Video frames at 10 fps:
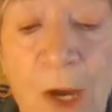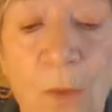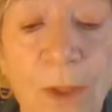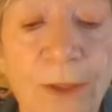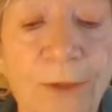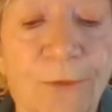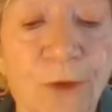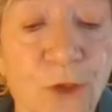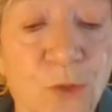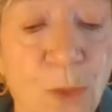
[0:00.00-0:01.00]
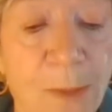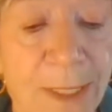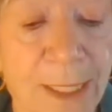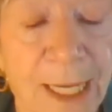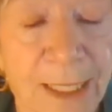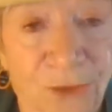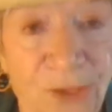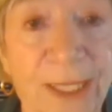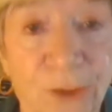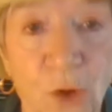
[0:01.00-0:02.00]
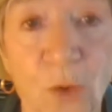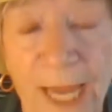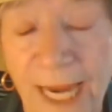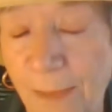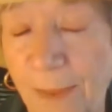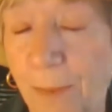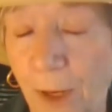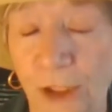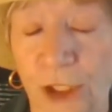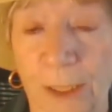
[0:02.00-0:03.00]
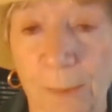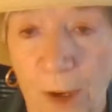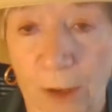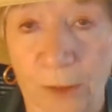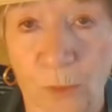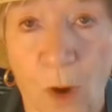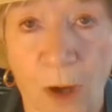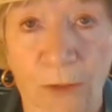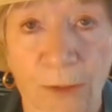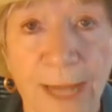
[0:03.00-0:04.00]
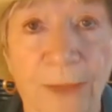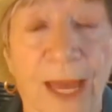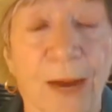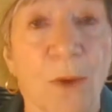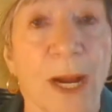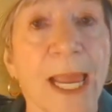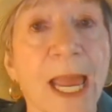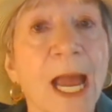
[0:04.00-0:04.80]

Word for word: one of the first women to say it's okay to be partially bald and walk around that way.